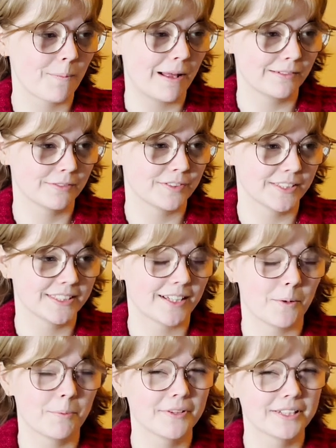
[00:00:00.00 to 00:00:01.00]
Melford.
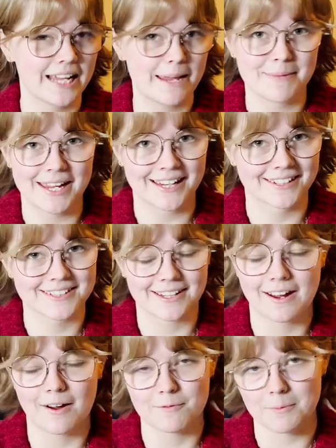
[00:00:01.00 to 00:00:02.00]
I'll put the name here because I
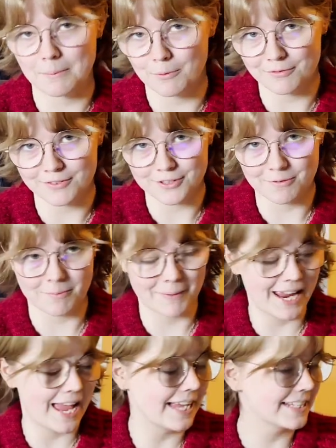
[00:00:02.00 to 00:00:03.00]
can't remember off the top of my
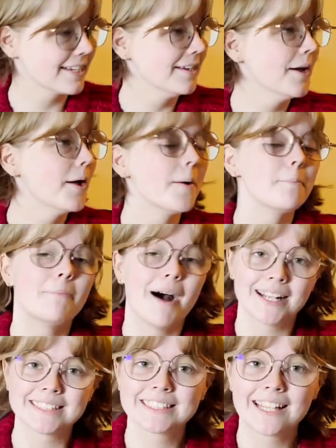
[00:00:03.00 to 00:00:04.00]
head.
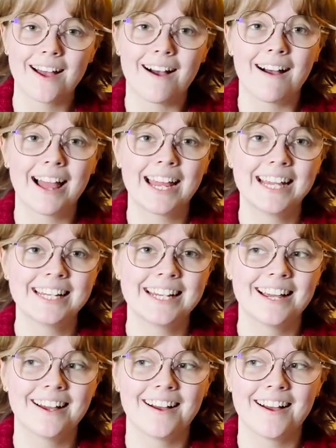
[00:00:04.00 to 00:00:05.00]
But
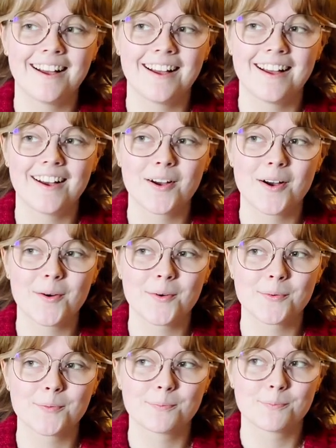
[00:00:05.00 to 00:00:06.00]
I
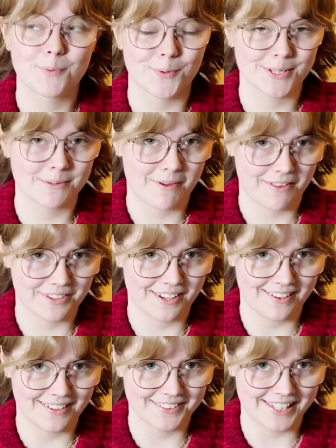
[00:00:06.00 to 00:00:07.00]
bought some other
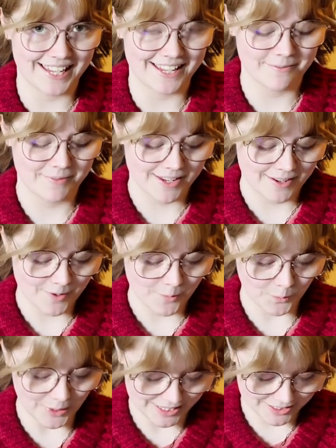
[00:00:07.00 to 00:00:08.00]
yarn there,
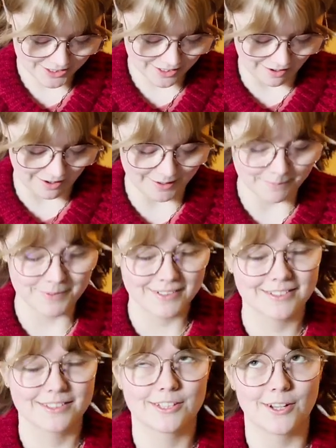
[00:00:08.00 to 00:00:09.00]
which I'm
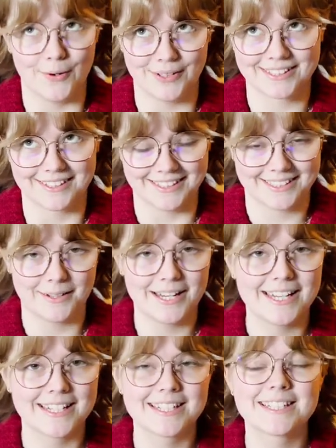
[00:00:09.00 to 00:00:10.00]
so excited.
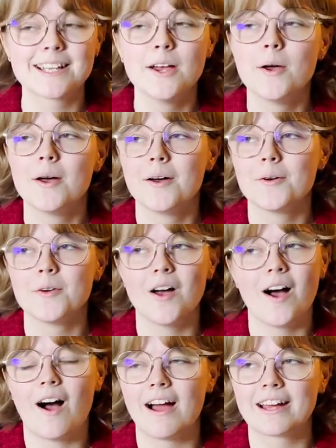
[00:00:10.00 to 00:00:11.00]
It is,
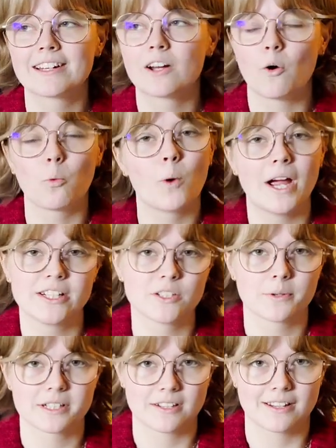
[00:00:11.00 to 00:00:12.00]
I got way too
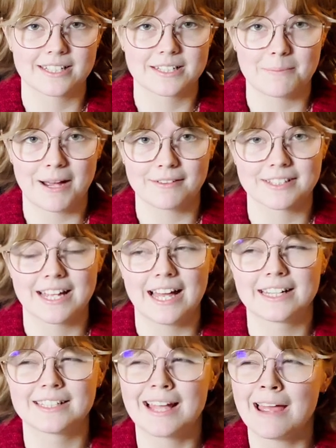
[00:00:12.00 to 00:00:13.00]
excited about it,
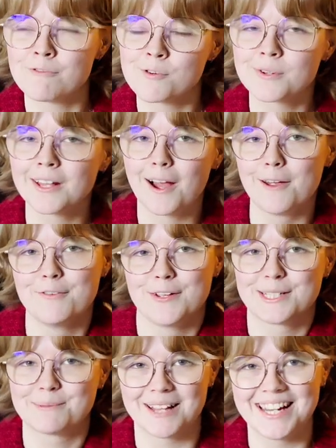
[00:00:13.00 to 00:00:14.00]
and everyone that I've
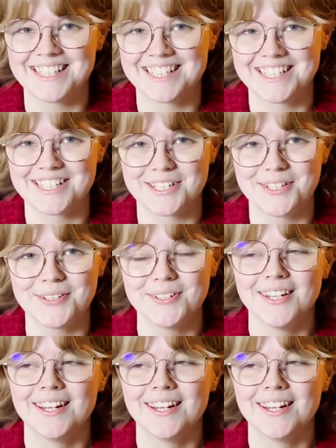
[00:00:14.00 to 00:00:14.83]
explained it to